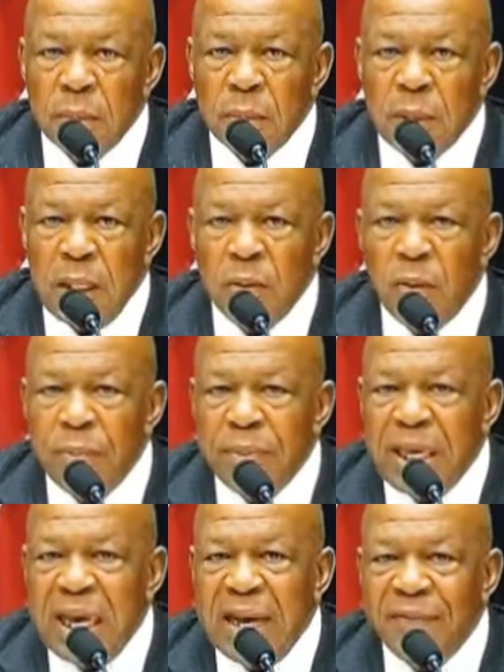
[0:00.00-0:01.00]
And on
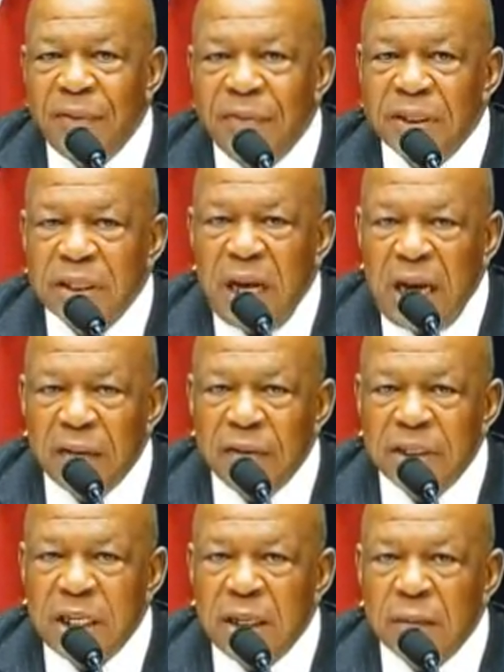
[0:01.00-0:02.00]
behalf of this
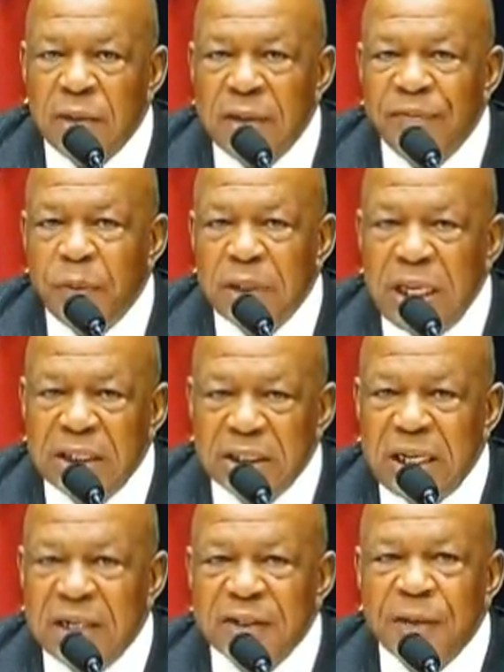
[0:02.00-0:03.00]
Congress and a grateful
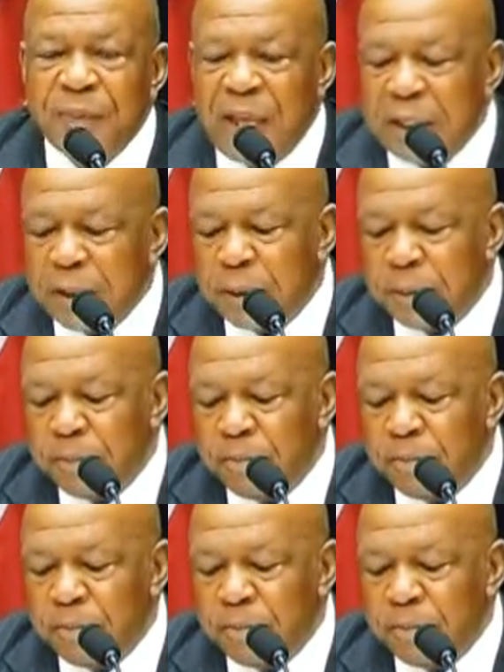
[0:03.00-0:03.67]
nation, I say thank you.